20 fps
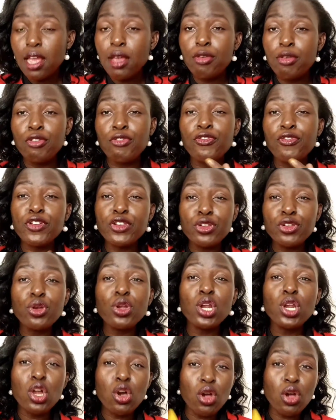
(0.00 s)
If you do
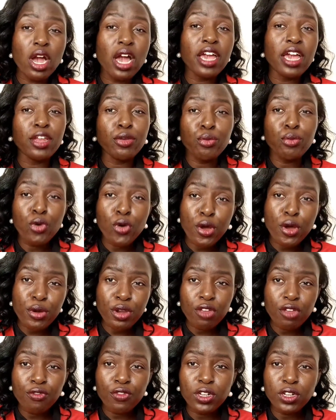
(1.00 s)
longer and
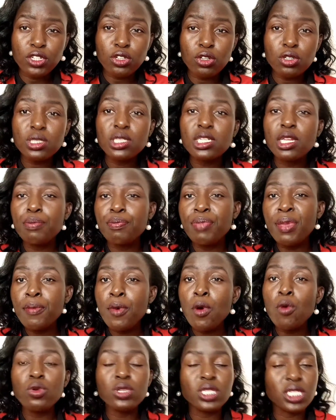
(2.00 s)
boring videos,
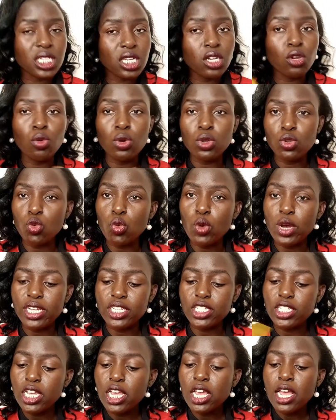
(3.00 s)
people will still won't watch.